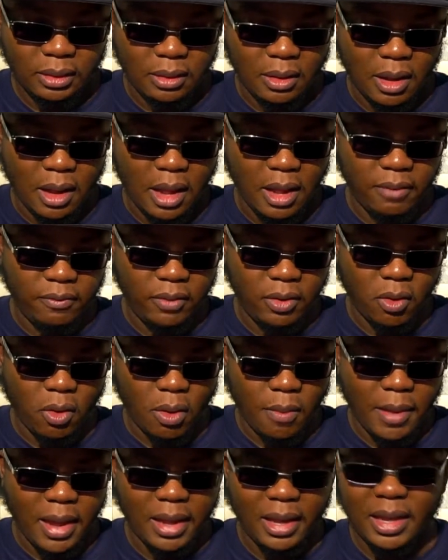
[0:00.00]
All right, we're
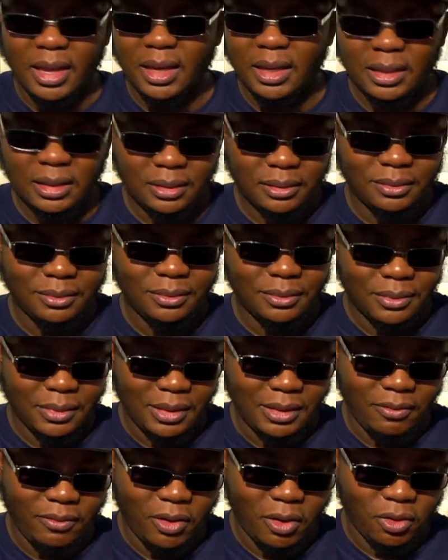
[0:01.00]
going back in.
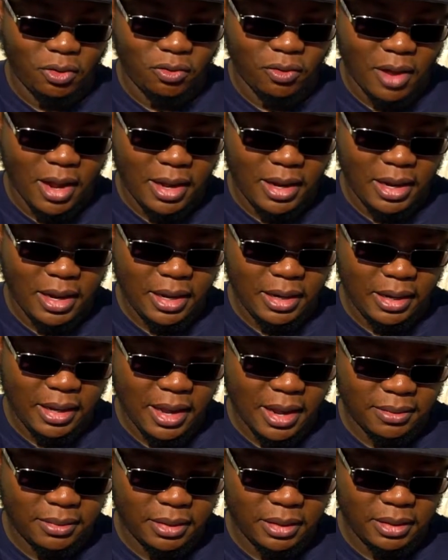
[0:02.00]
We're going to try again to
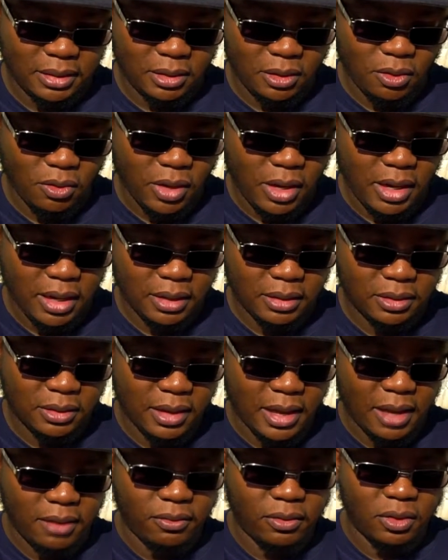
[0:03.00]
capture this Lugia. So
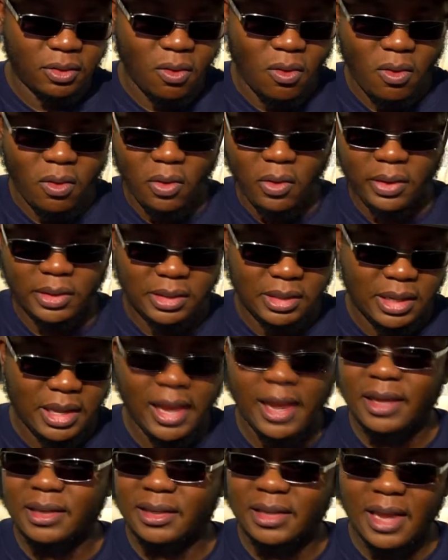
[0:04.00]
that's what's going on
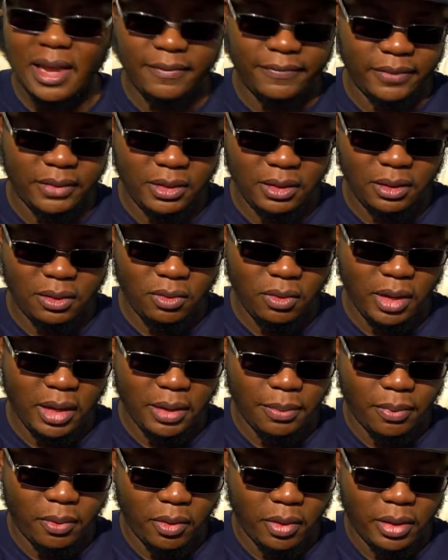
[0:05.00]
today, aside from the
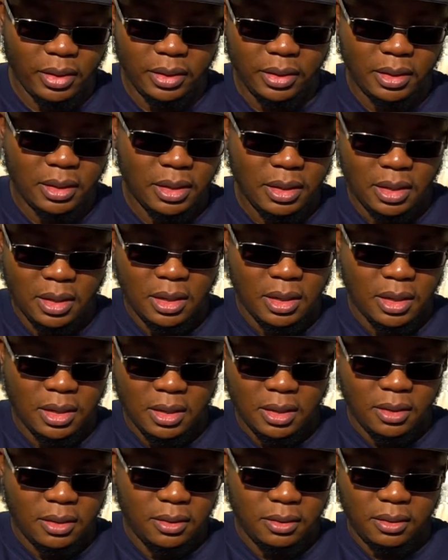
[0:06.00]
Lugia part.
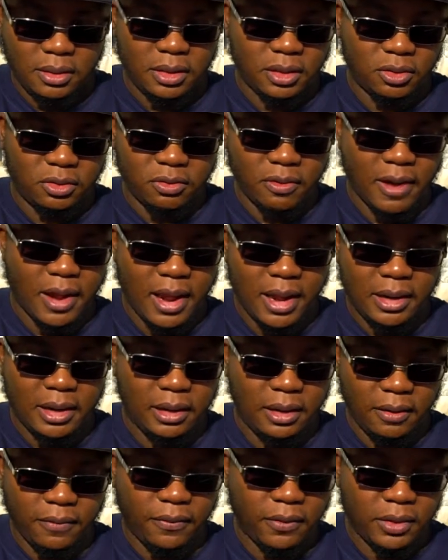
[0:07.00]
Just trying to
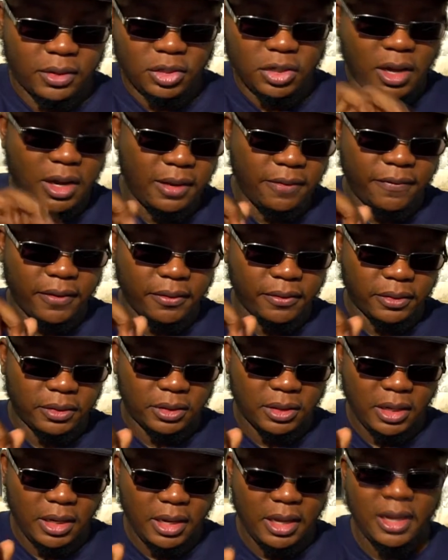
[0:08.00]
look for the shiny
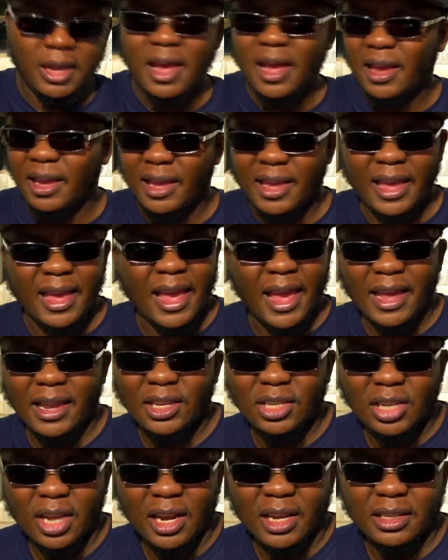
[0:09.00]
Ferroseed. Get any
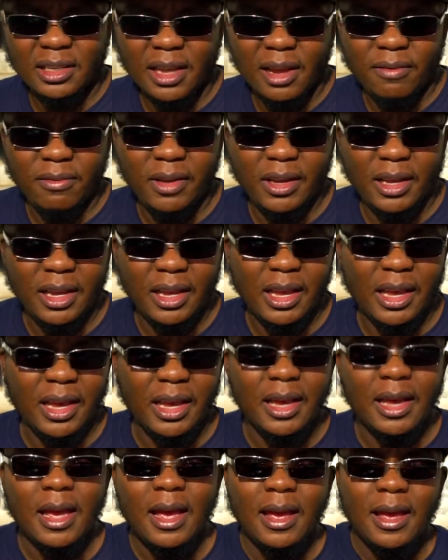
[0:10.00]
shinies that we can
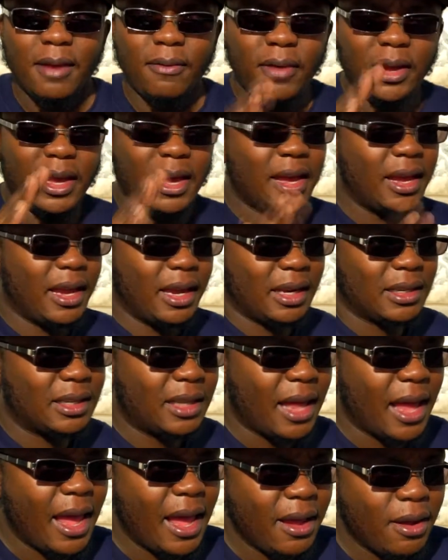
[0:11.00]
get. If we can't get it
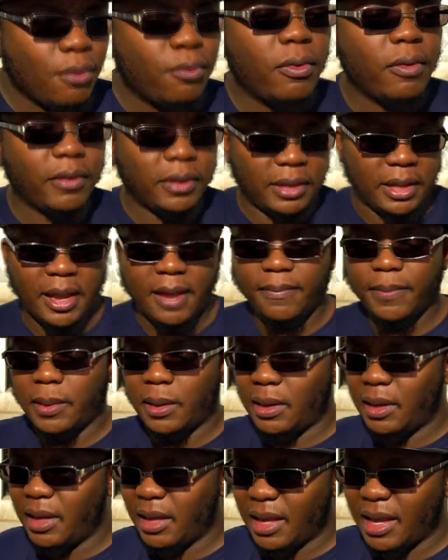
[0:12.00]
today, we would
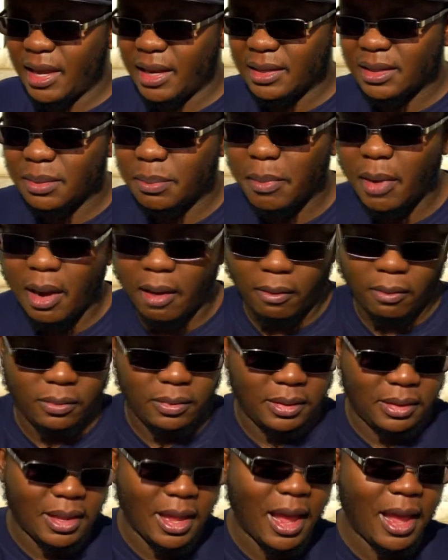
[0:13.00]
definitely get it tomorrow.
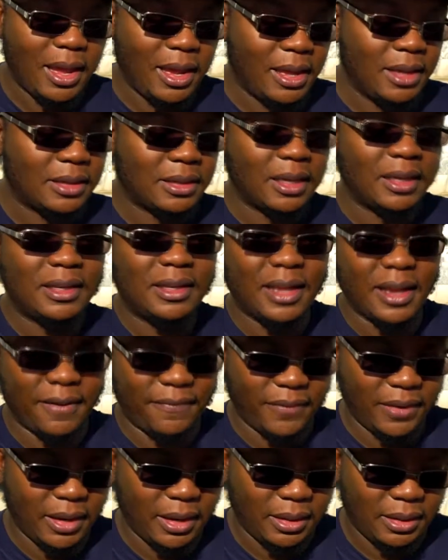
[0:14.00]
That is a
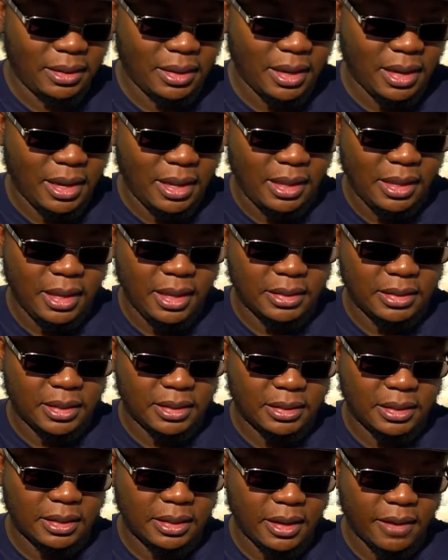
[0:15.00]
definite. And is
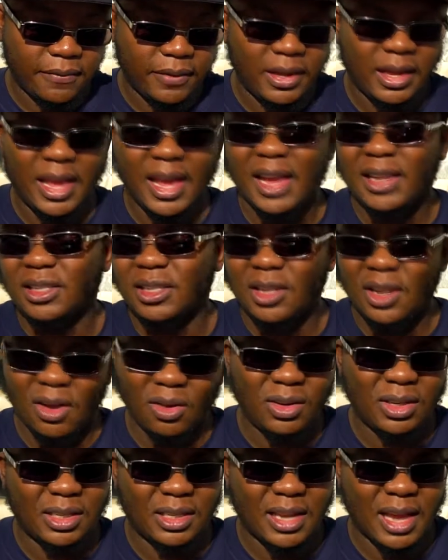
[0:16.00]
this the definite catch?
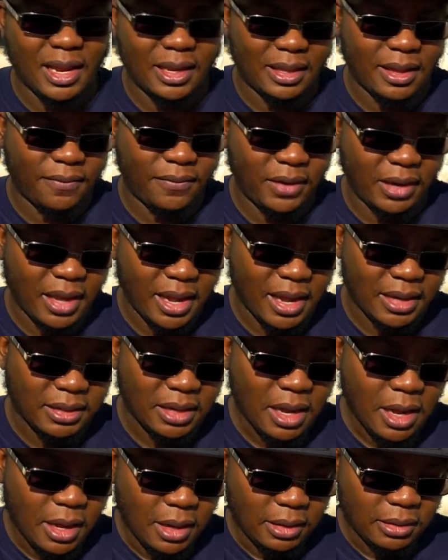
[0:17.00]
No, this is not a definite catch.
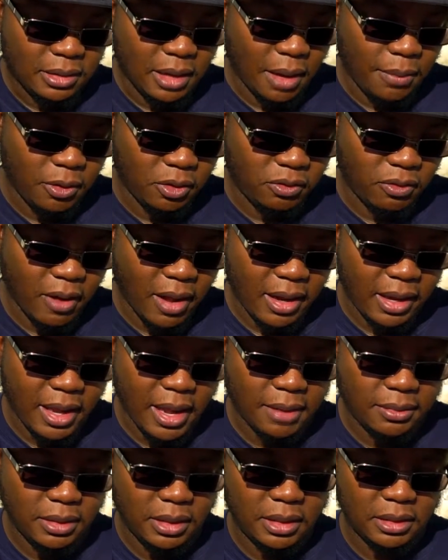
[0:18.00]
So I'm going to try and
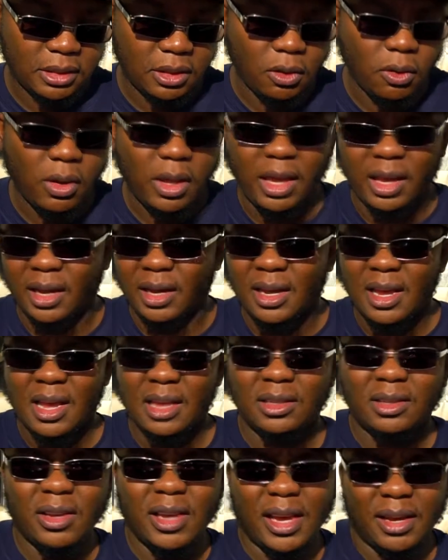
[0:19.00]
capture this Lugia.
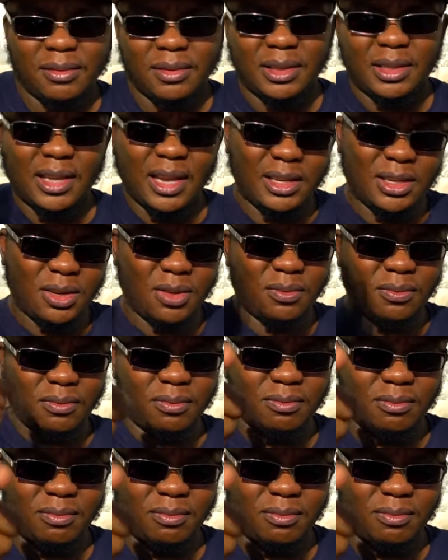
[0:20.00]
So yeah, stay tuned.